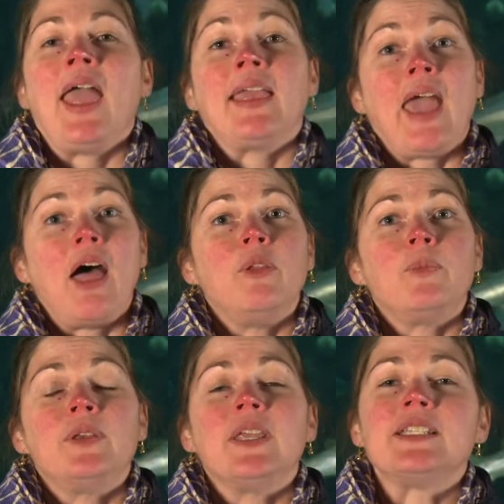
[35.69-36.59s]

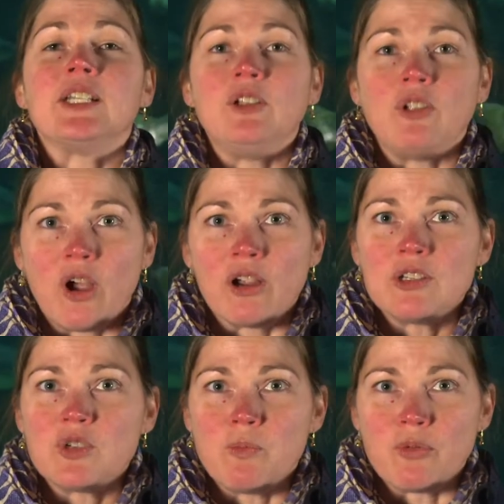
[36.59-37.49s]
Kelp is a
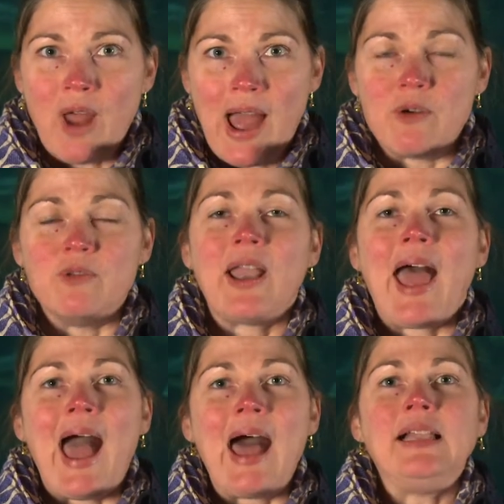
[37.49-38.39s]
large
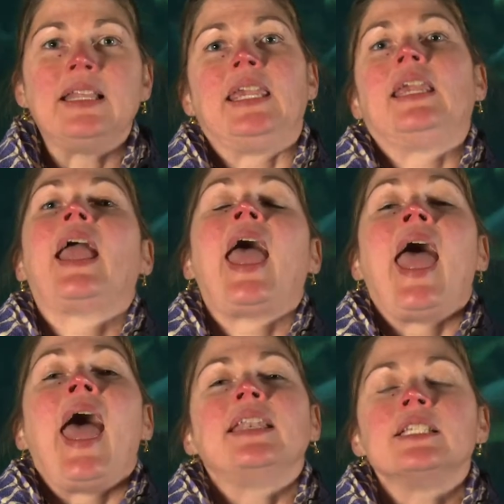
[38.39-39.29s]
brown algae,
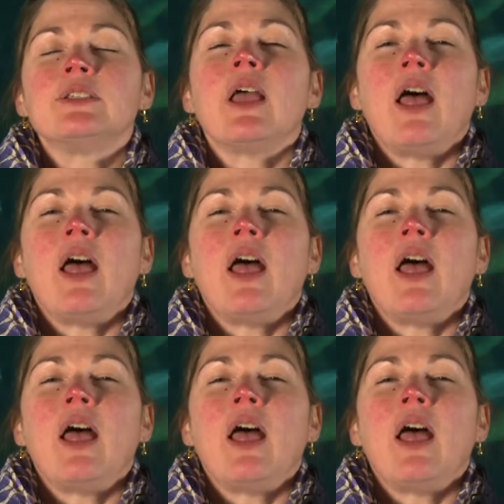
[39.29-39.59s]
and it's